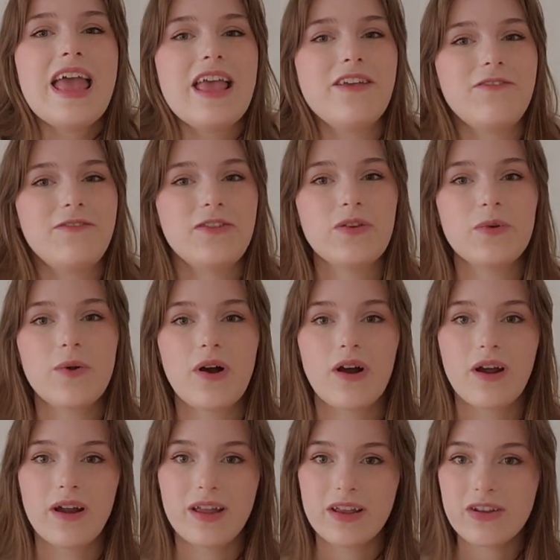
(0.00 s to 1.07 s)
If you
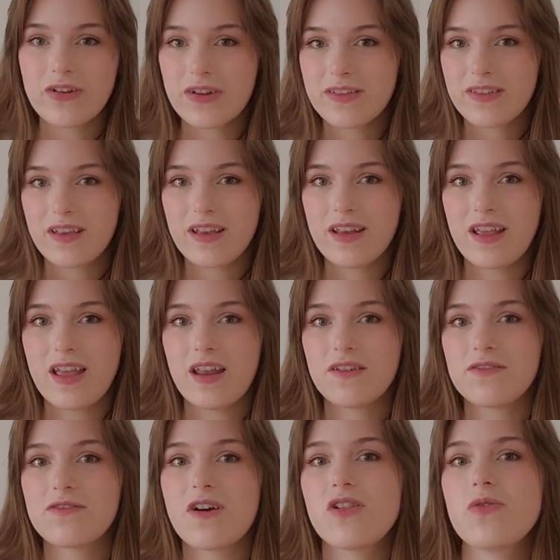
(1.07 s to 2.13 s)
are interested
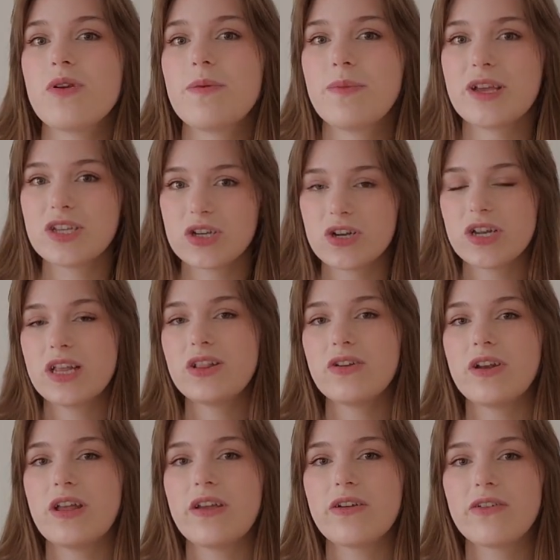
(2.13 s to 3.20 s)
in following my journey
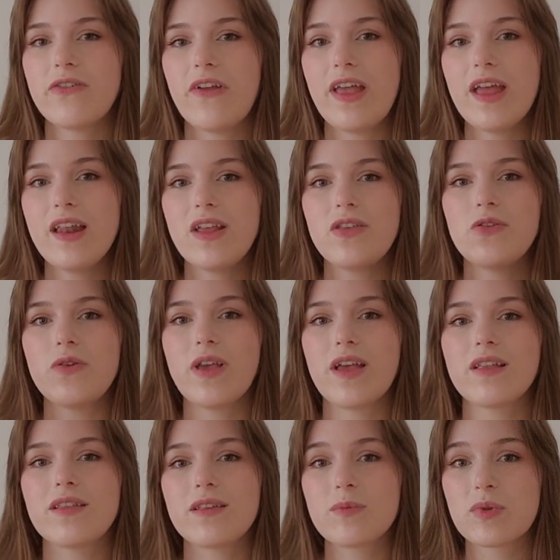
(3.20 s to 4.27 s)
learning Korean, you
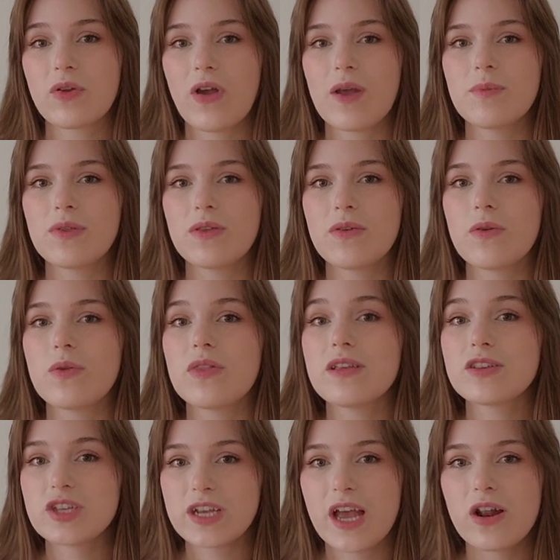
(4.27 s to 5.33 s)
can subscribe to
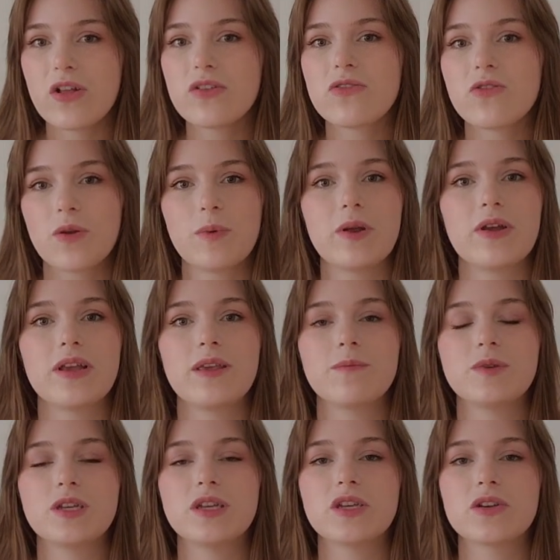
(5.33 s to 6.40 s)
this channel, Strawberry
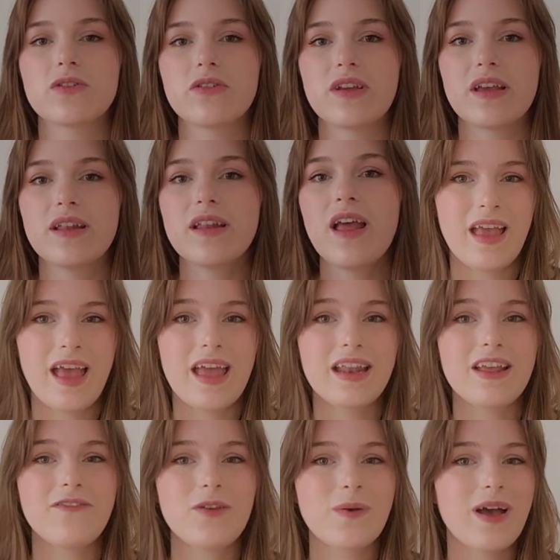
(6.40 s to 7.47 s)
Kimchee Korean.
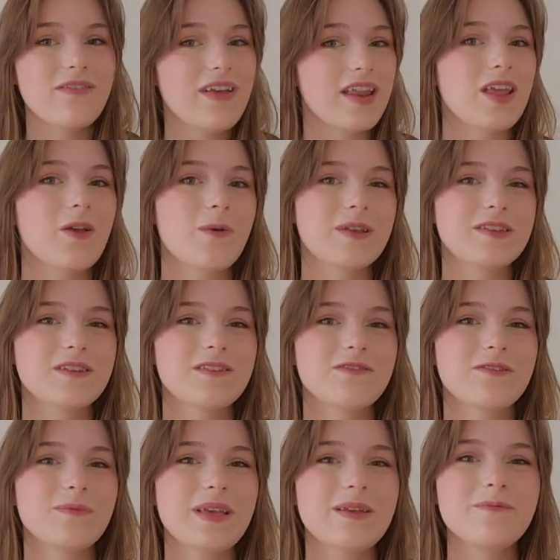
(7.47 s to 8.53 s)
And if you have any questions
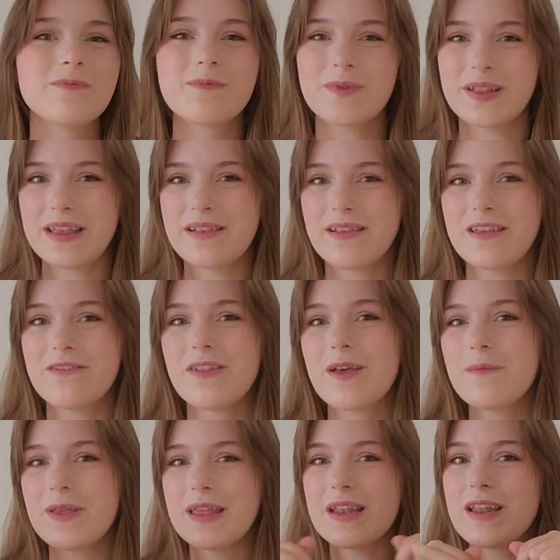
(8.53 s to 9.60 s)
for me, please leave
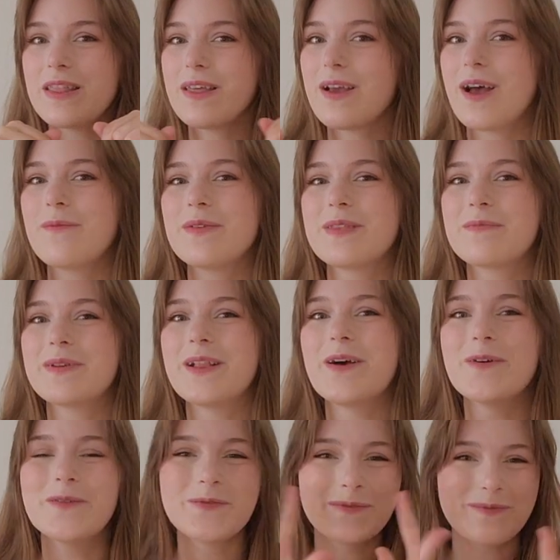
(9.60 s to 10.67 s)
them in the comments
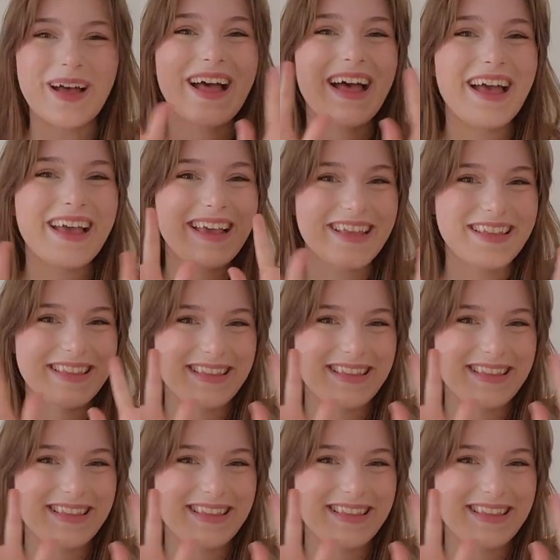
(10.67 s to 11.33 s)
below. Bye!